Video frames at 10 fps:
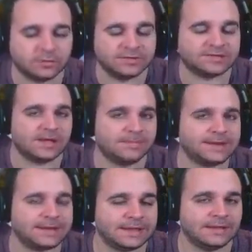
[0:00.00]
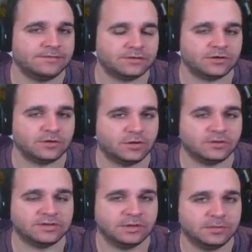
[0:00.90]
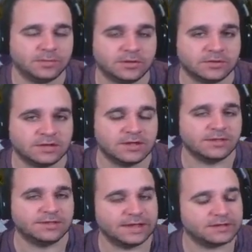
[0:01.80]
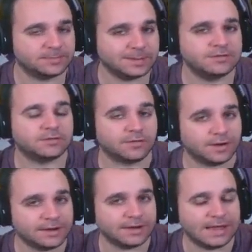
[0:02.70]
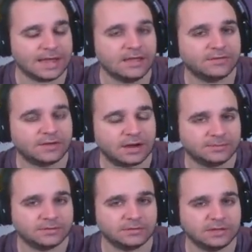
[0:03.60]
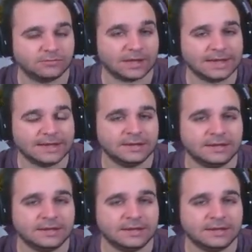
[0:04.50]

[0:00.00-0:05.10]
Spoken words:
We stay at Bandit Camp for so long simply because the XP is great, even up to level 8.